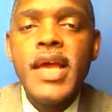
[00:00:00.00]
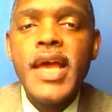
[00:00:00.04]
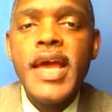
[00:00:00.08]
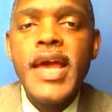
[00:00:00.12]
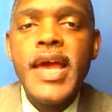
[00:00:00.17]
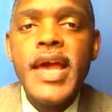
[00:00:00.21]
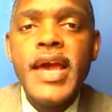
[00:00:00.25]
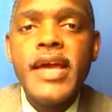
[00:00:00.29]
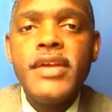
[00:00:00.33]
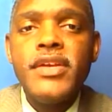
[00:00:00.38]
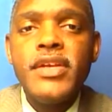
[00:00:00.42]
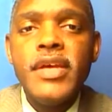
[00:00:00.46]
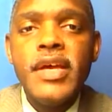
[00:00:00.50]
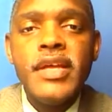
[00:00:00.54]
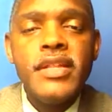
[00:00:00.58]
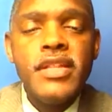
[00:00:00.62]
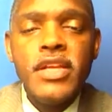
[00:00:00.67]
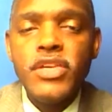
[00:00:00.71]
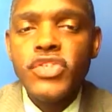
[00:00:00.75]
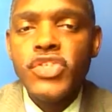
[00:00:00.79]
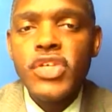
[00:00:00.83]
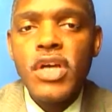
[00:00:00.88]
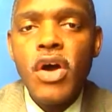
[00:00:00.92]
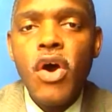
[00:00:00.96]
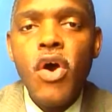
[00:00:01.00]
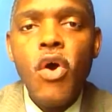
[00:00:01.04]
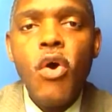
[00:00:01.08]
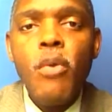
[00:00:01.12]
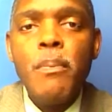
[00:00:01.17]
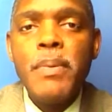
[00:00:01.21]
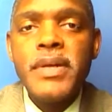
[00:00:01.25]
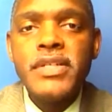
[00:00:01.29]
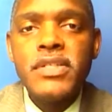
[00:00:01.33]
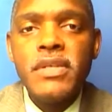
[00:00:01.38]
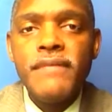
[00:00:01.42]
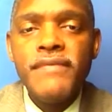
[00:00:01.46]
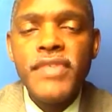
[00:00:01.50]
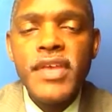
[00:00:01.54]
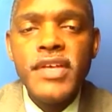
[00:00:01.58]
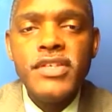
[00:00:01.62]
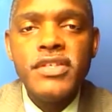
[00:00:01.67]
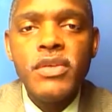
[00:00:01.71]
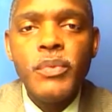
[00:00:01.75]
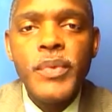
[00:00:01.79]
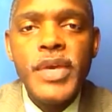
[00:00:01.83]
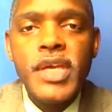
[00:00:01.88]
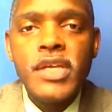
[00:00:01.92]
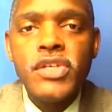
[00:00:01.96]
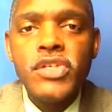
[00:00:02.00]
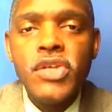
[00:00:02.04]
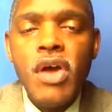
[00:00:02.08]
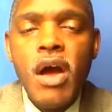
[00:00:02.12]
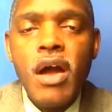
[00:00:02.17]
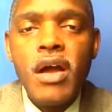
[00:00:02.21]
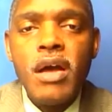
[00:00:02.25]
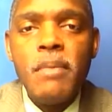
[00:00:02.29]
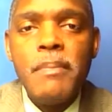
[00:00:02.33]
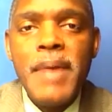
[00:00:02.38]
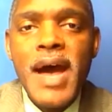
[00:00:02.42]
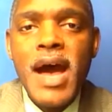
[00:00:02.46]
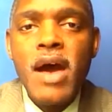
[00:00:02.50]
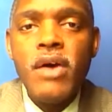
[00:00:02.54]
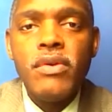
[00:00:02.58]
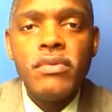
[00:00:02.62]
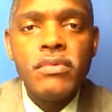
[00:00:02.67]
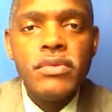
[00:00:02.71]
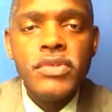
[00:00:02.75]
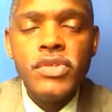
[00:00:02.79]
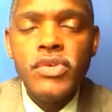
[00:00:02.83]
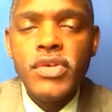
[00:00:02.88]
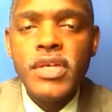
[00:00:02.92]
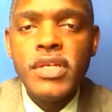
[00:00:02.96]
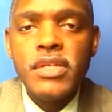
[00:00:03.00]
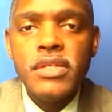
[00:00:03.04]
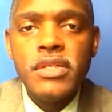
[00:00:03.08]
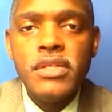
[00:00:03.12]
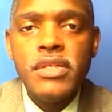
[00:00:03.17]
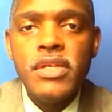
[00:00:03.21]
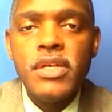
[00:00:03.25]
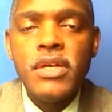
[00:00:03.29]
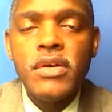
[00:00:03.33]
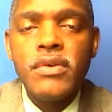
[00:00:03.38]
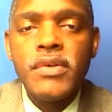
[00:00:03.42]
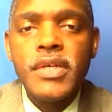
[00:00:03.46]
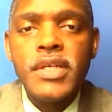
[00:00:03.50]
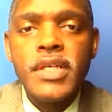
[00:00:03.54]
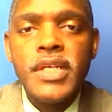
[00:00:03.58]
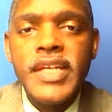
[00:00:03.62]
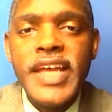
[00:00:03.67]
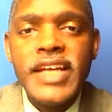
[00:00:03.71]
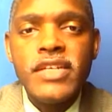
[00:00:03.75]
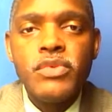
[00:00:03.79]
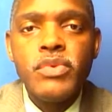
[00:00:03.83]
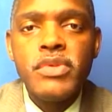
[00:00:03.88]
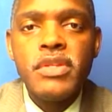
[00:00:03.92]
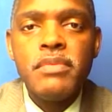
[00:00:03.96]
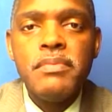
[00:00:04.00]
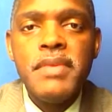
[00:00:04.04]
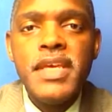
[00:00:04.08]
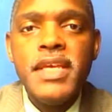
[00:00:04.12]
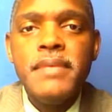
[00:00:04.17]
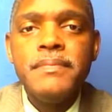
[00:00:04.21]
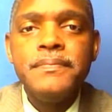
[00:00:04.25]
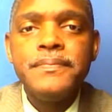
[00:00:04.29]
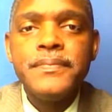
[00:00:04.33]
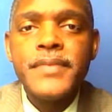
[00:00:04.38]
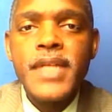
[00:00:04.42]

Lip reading: And there's a whole bunch of things that we can talk about. You can, connect with me.